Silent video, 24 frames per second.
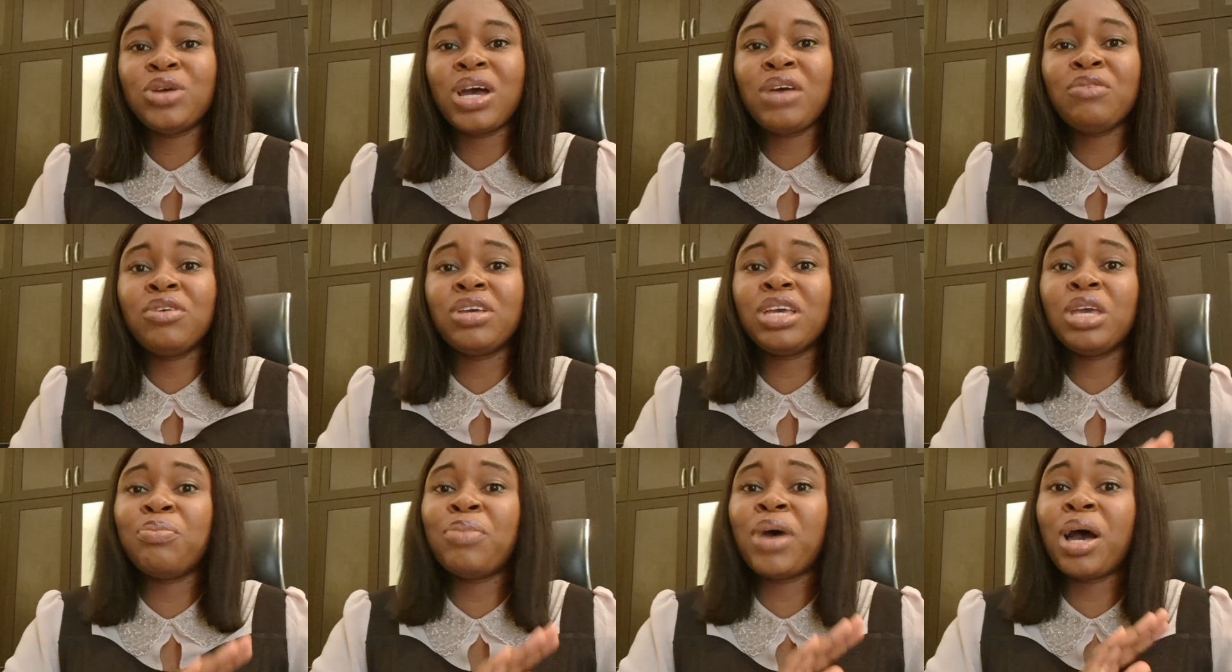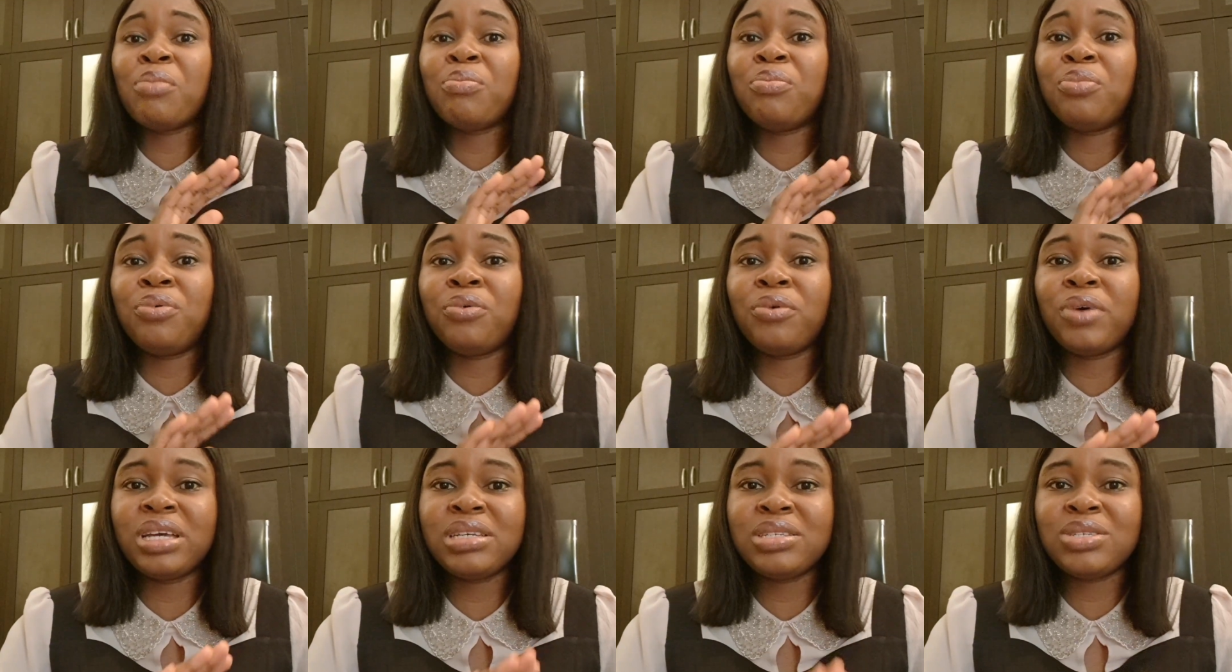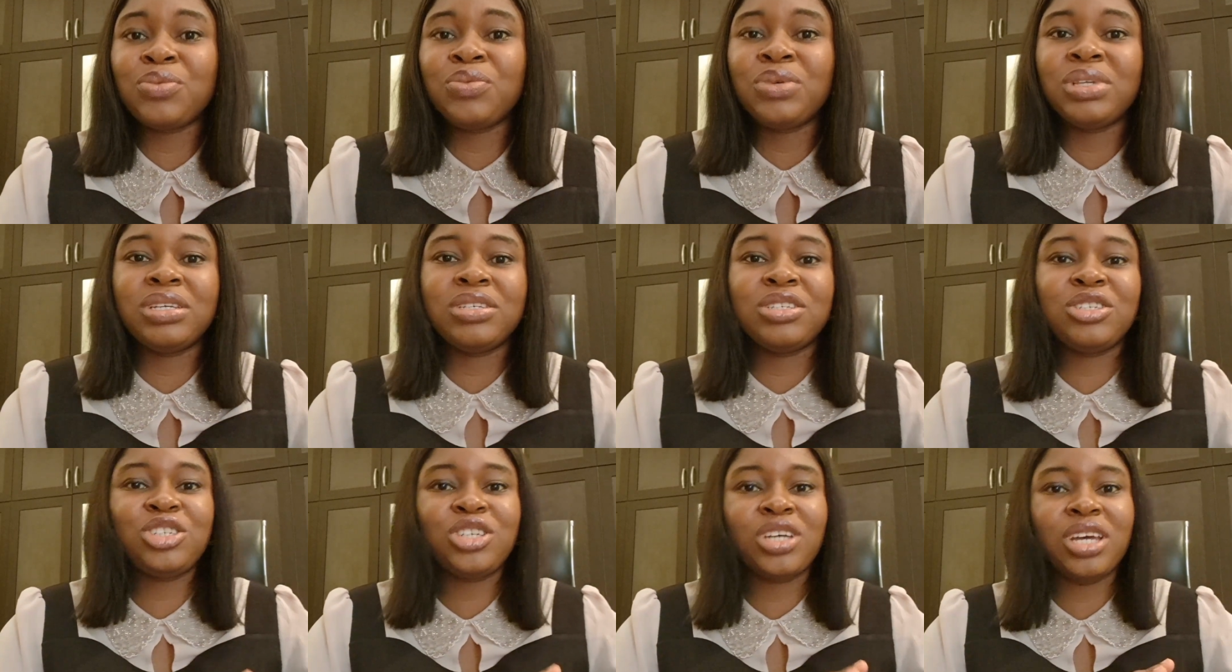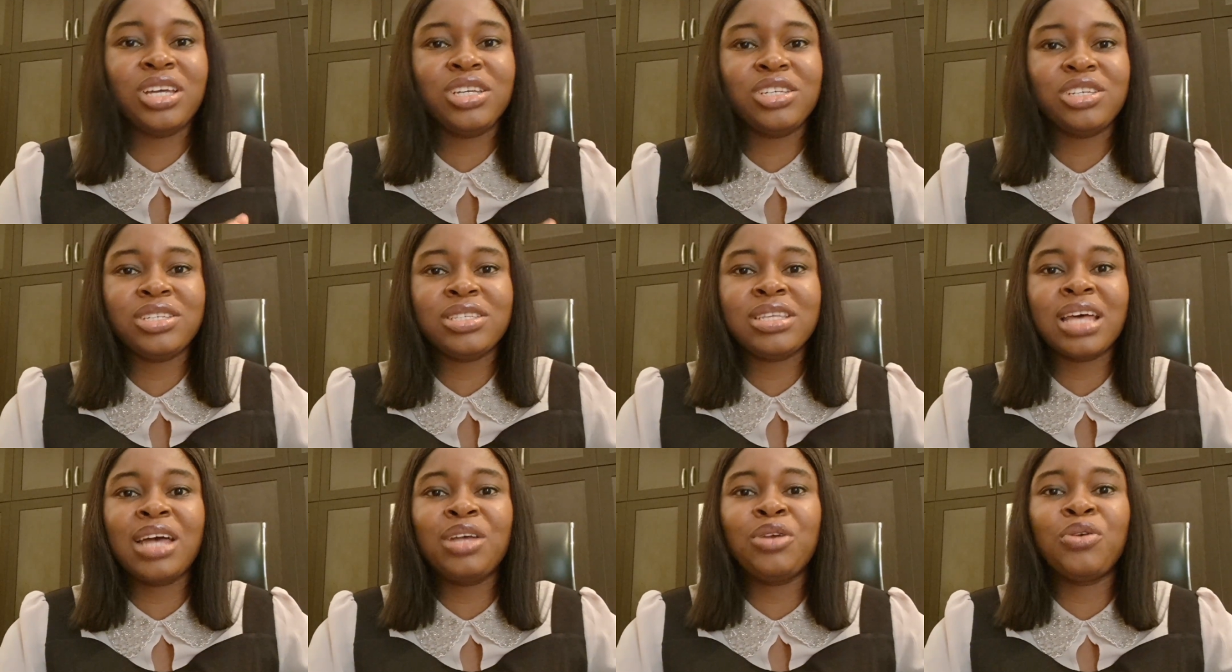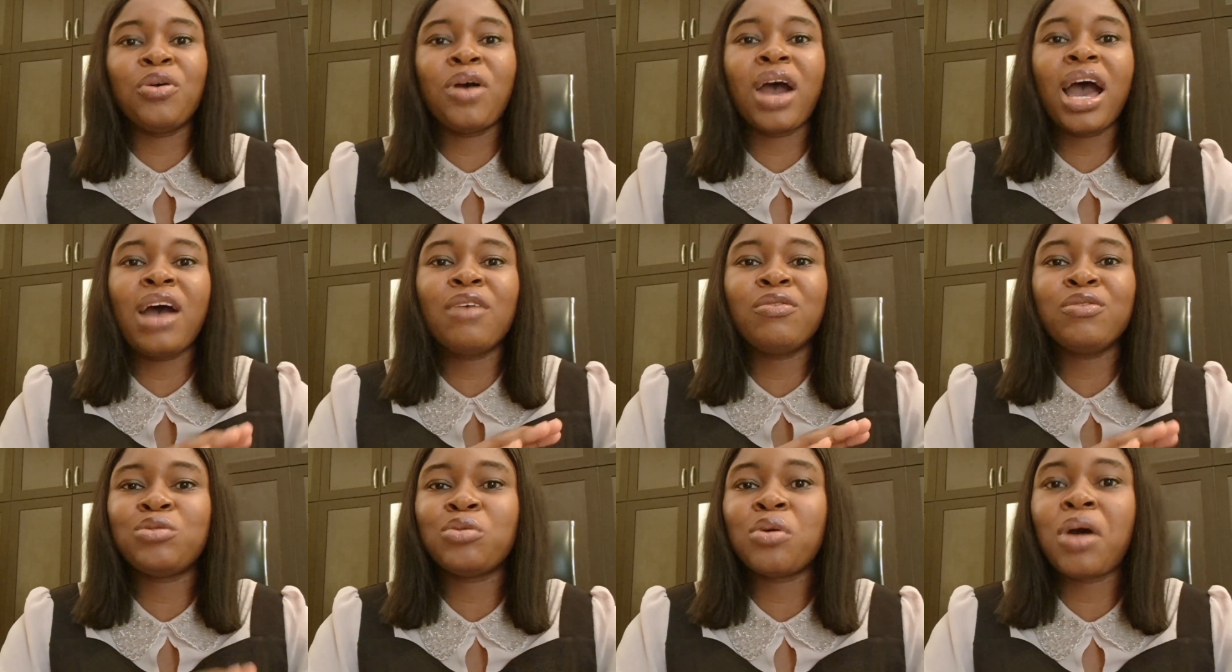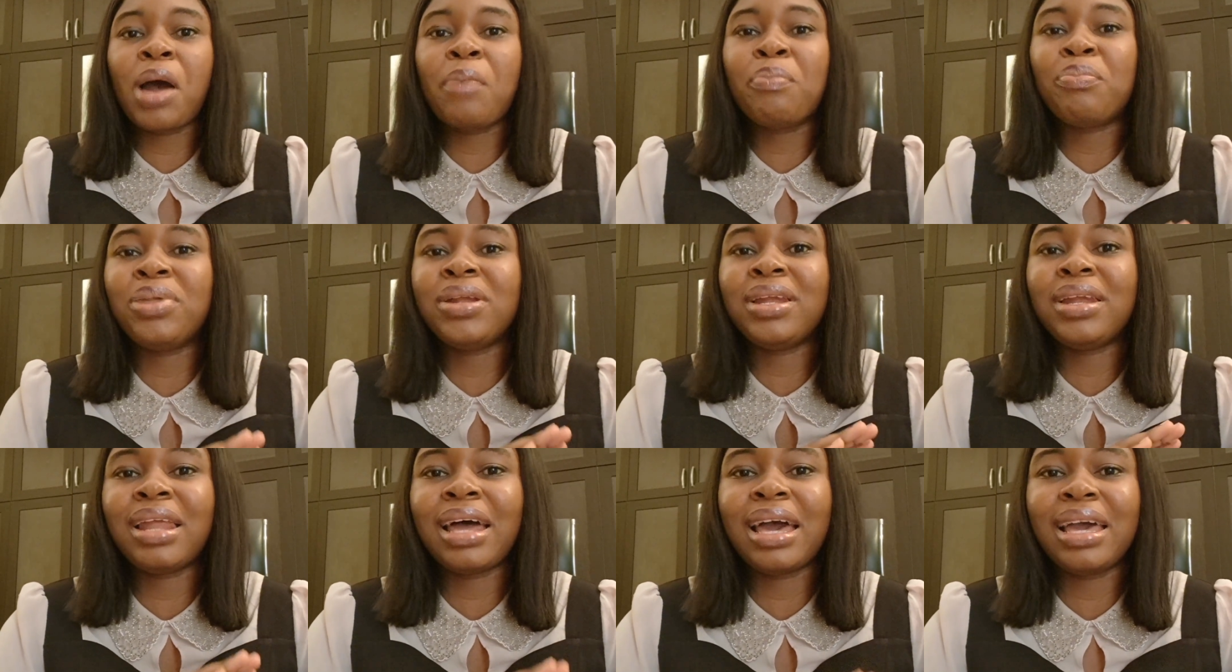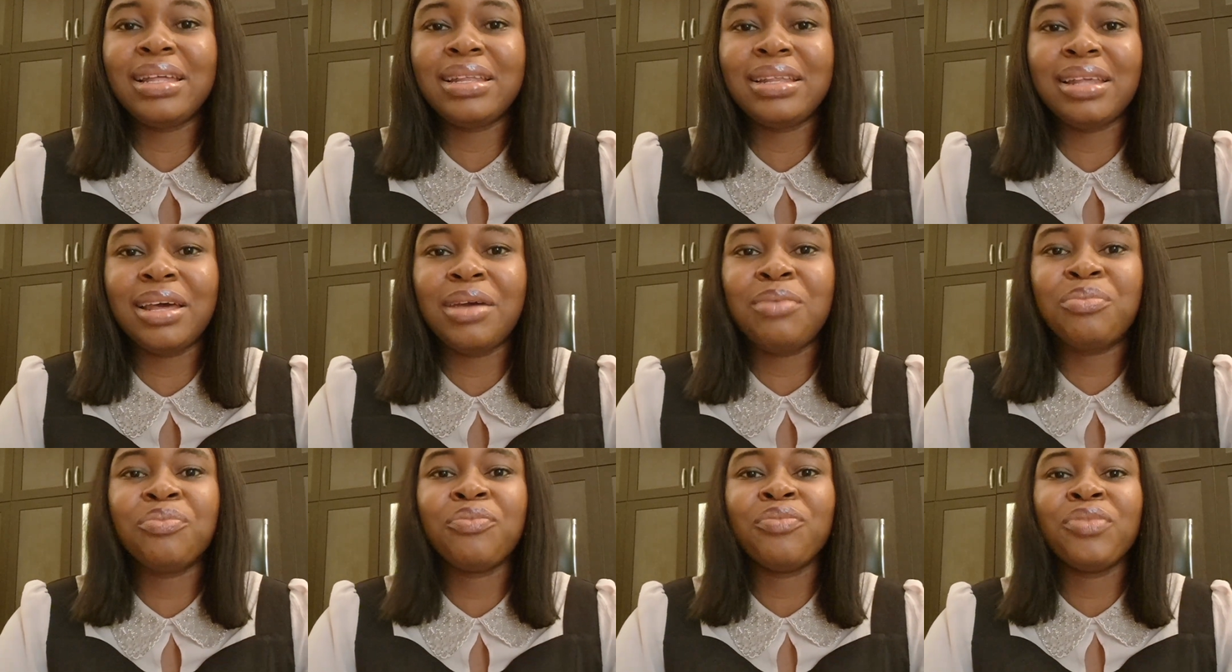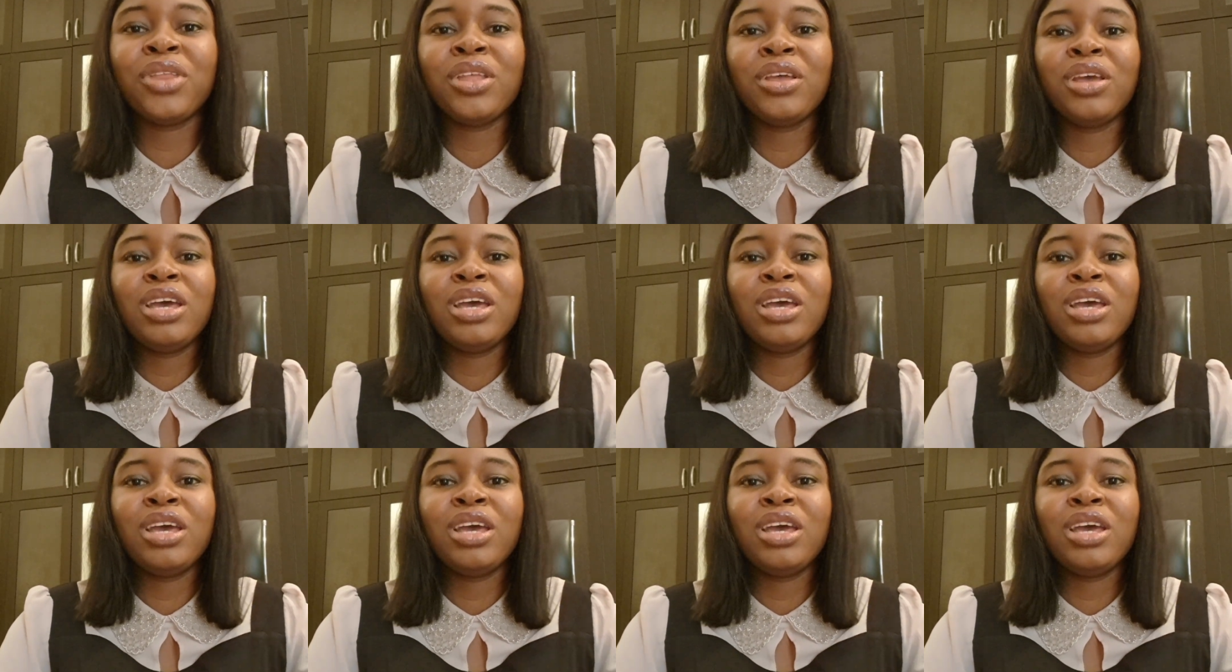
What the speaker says: You have to keep abreast with these changes and you have to apply them.